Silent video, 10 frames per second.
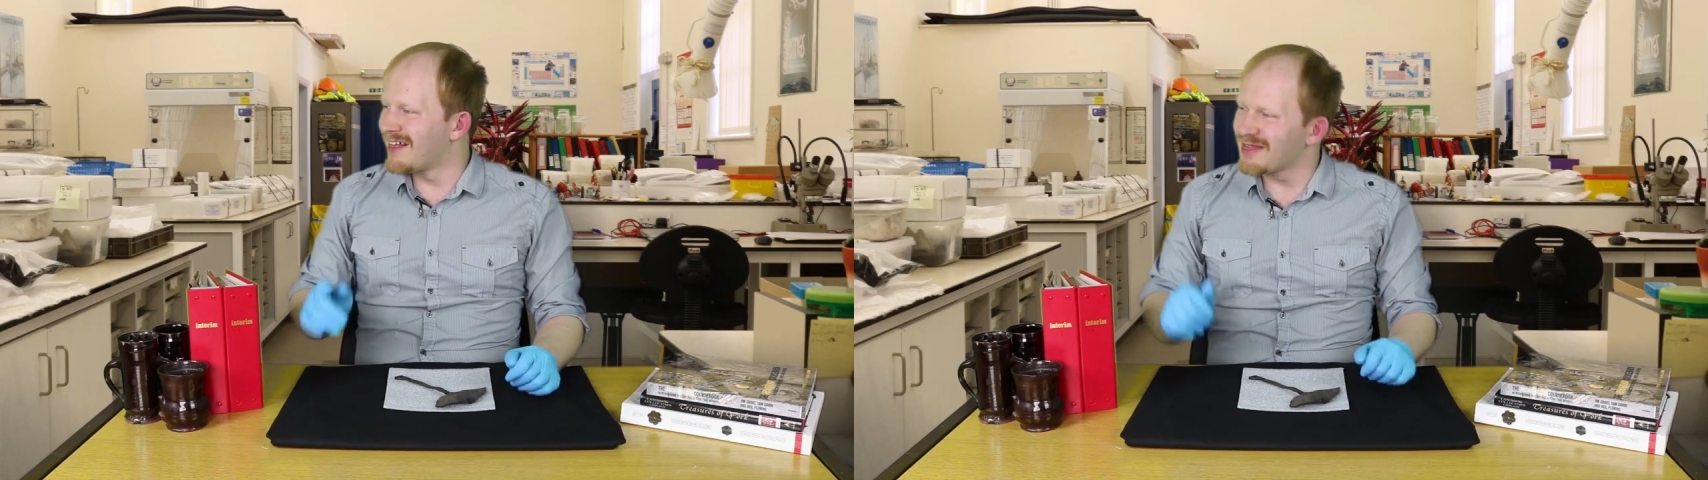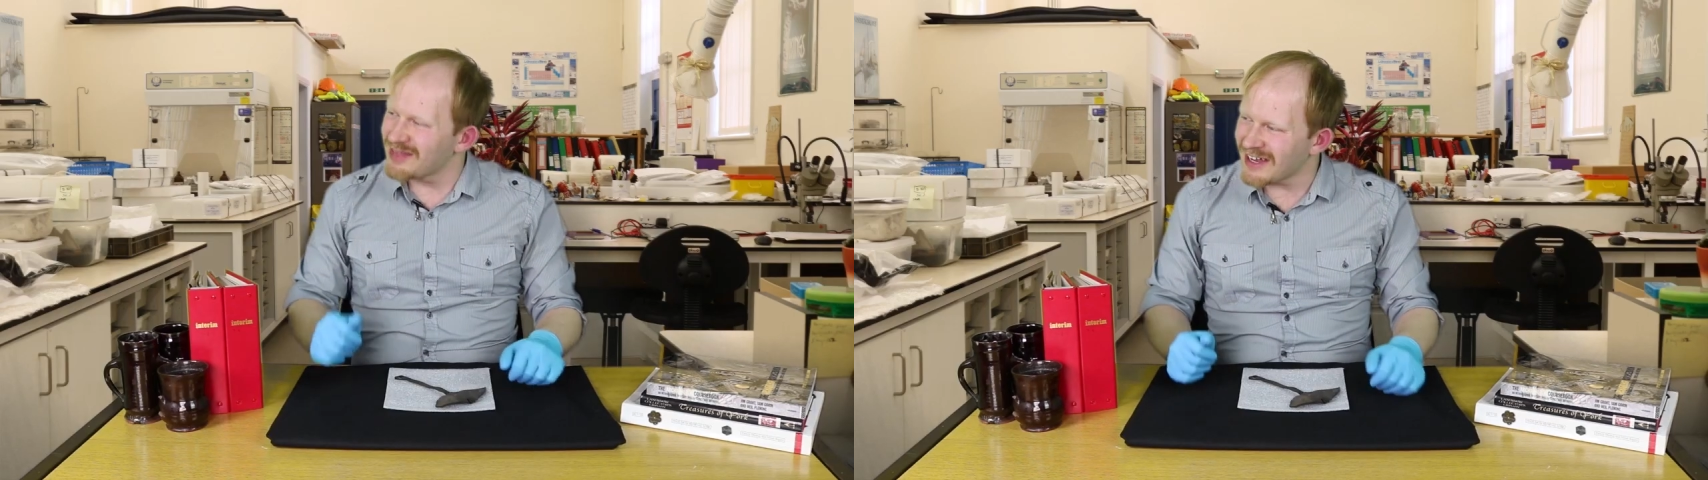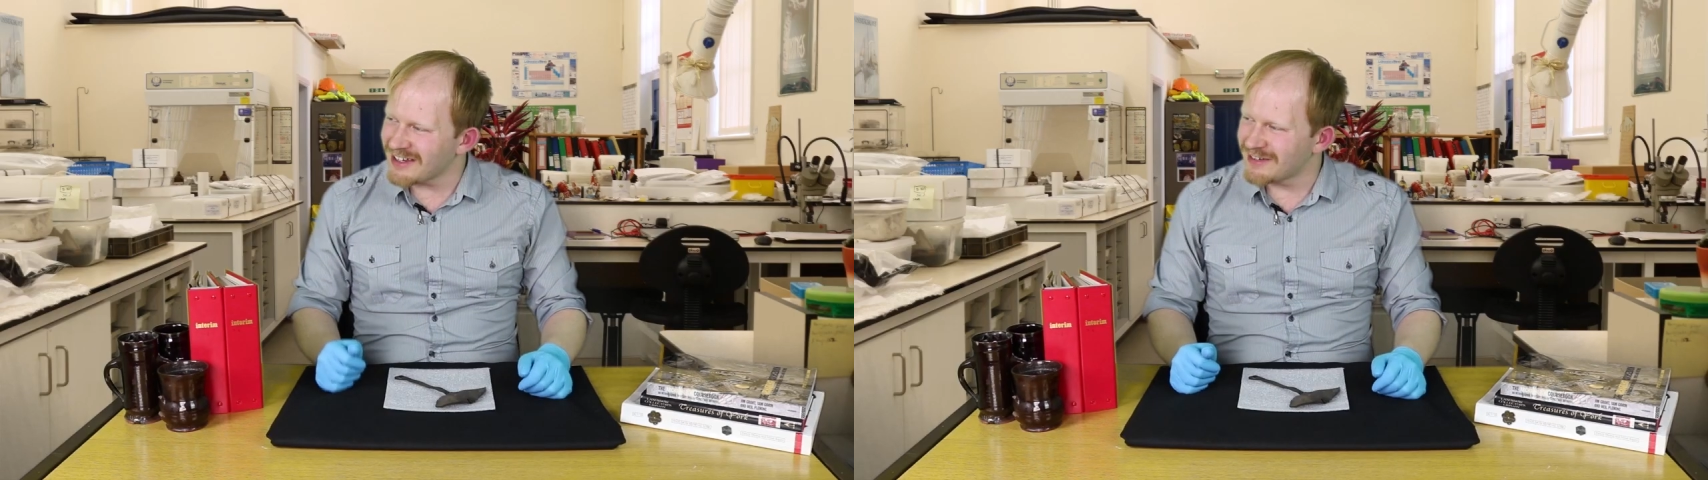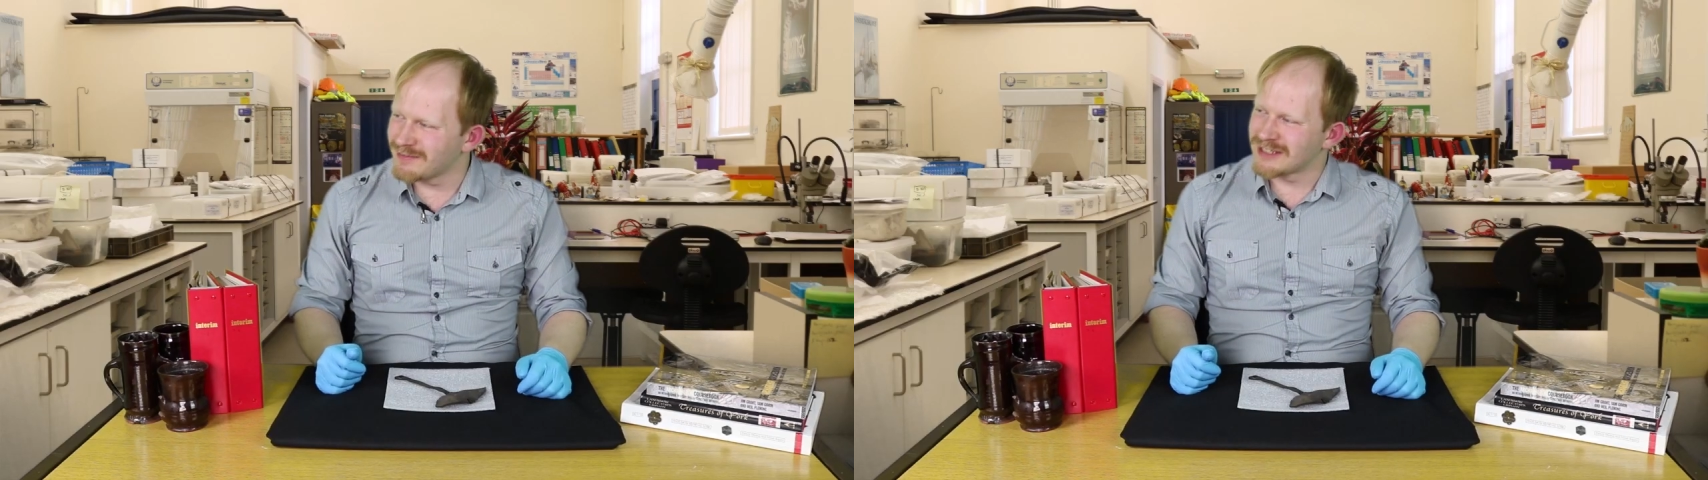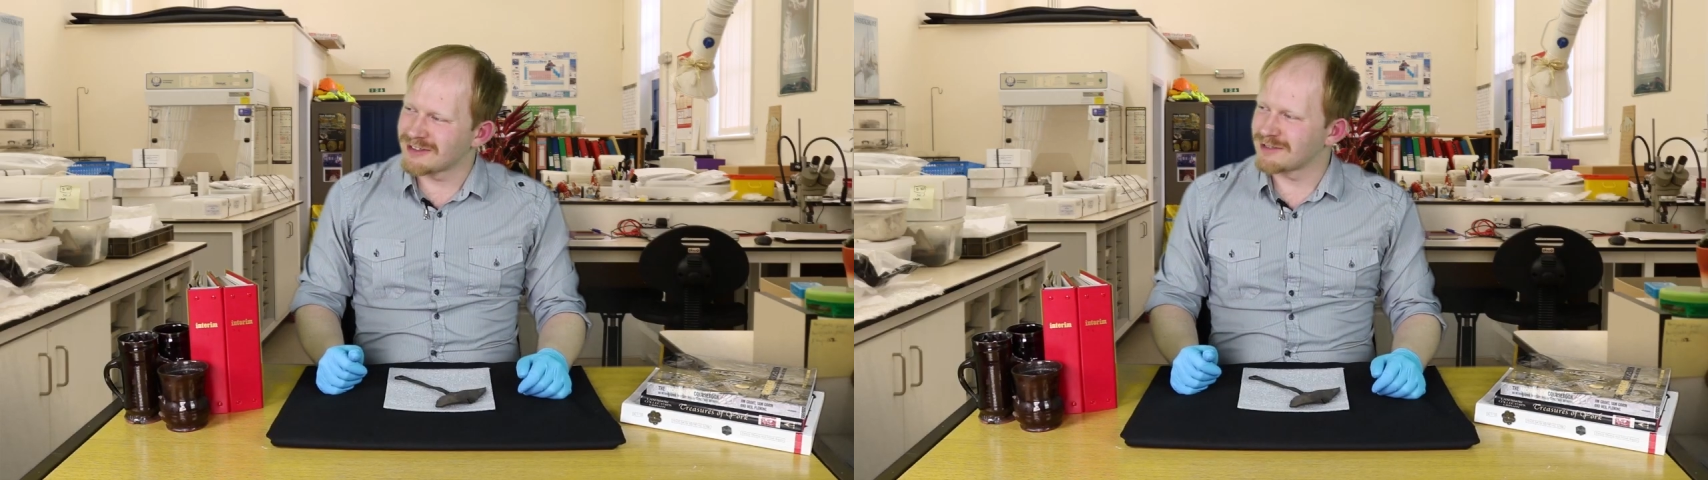Thank you,
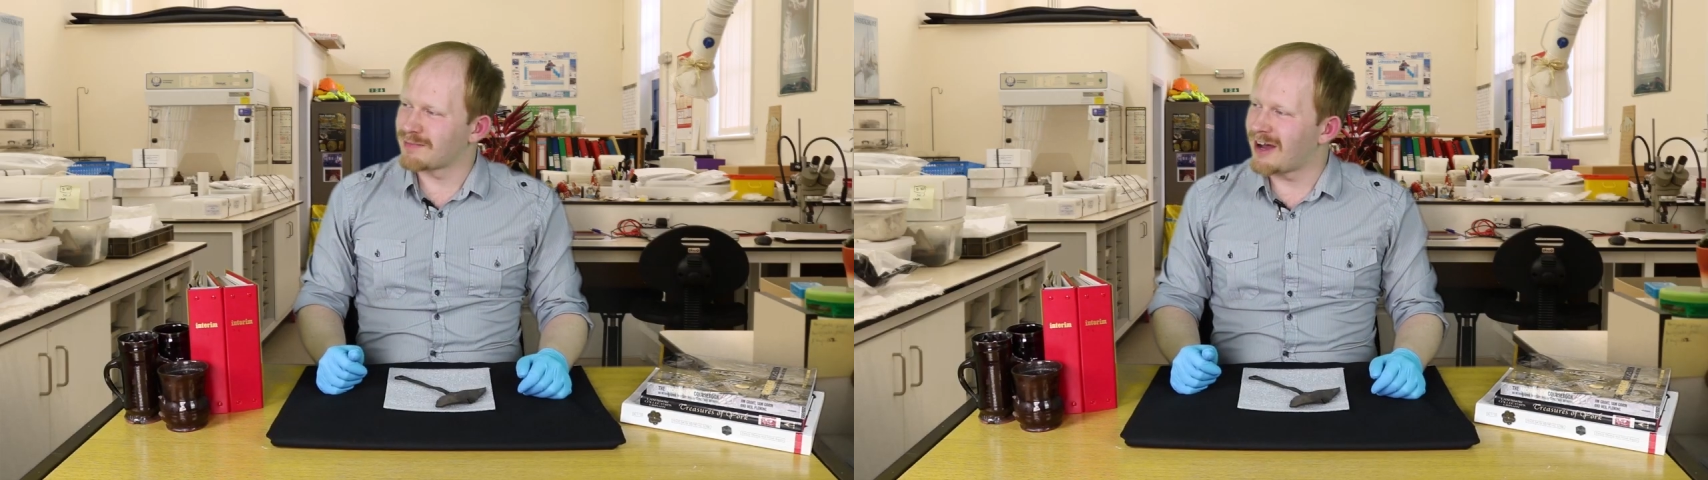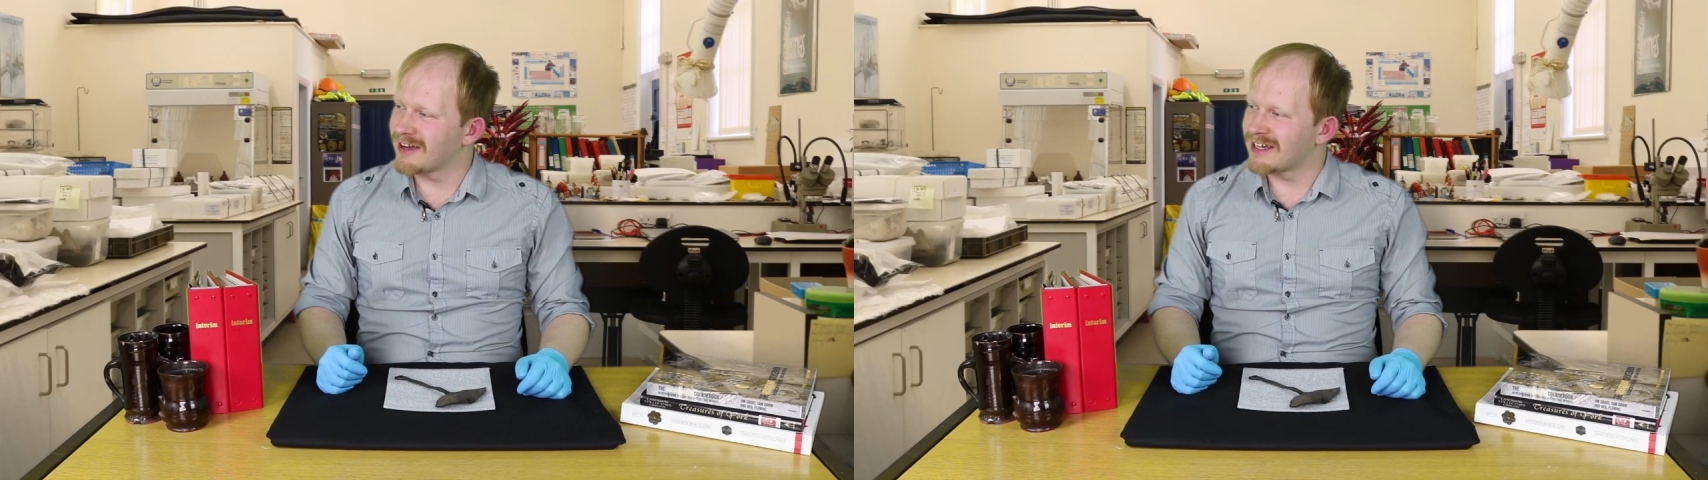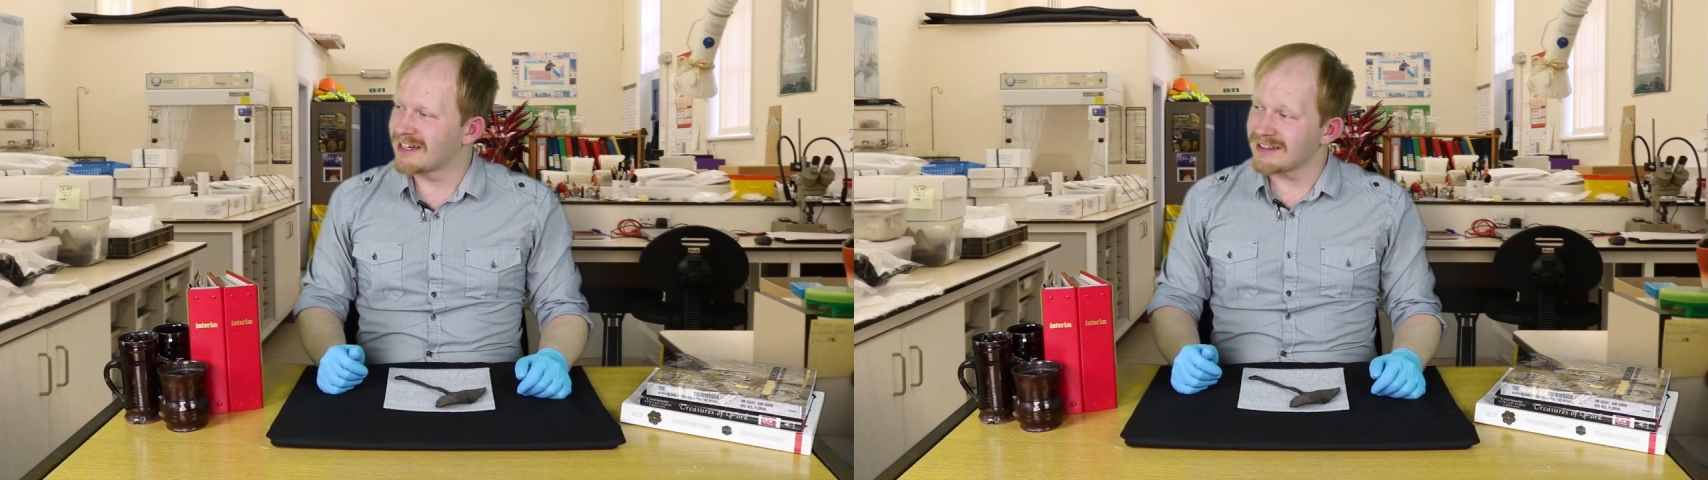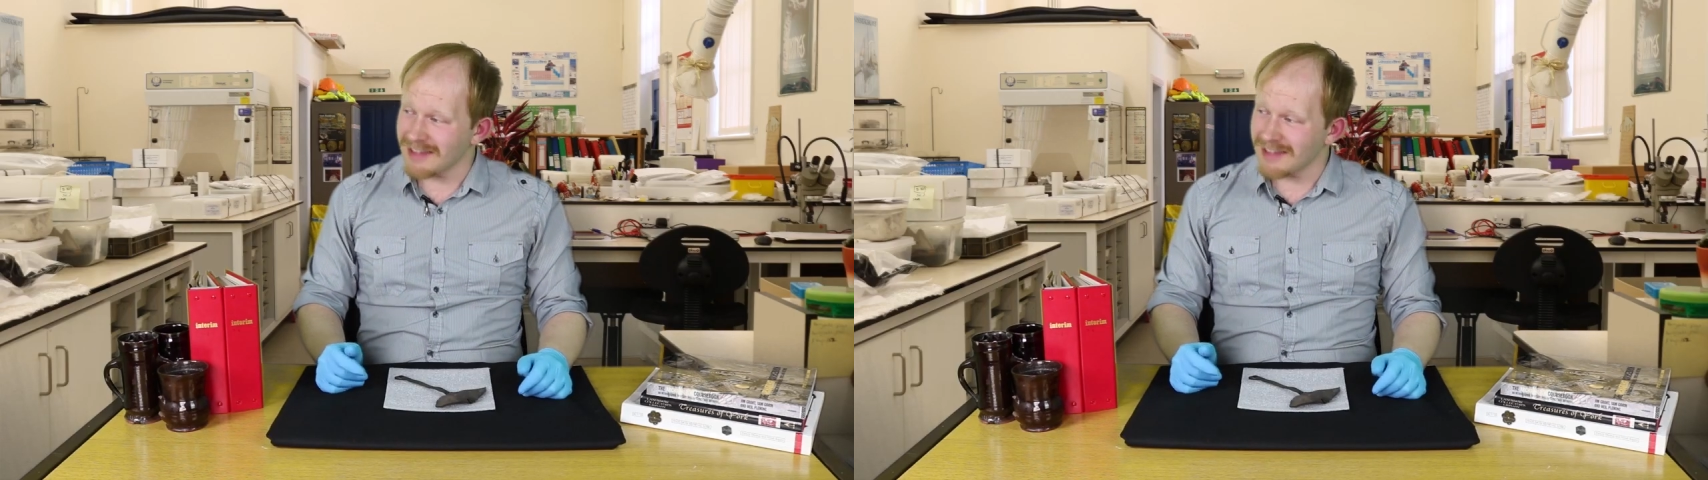Mistress Parkin.